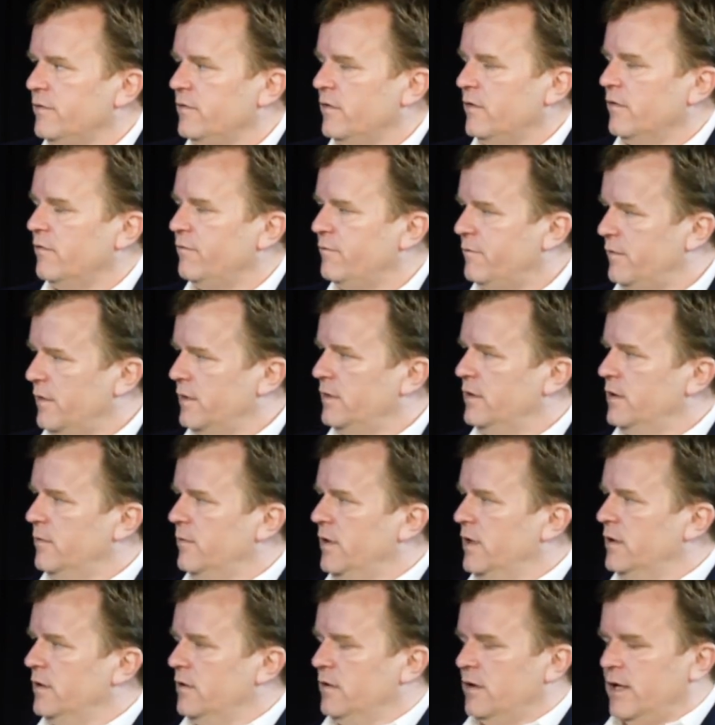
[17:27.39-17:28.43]
So the
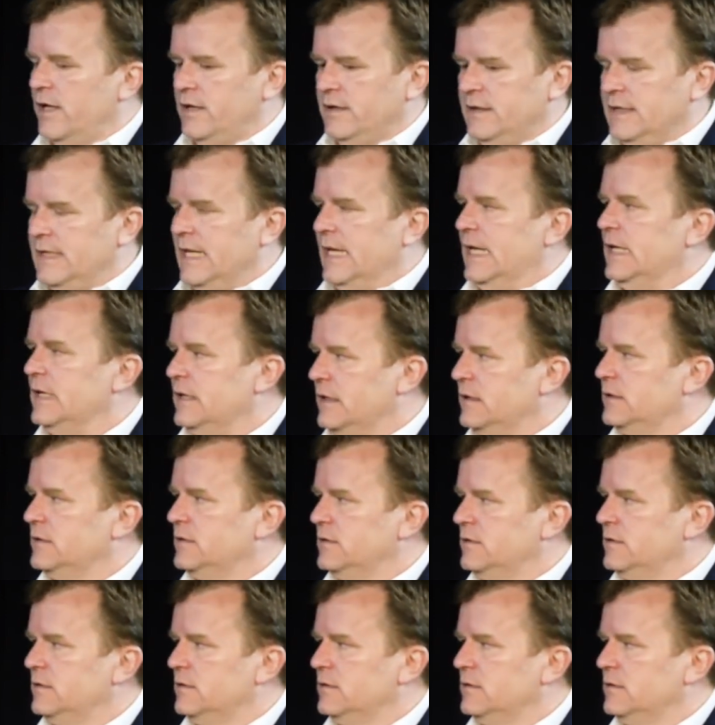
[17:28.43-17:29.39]
fundamental data,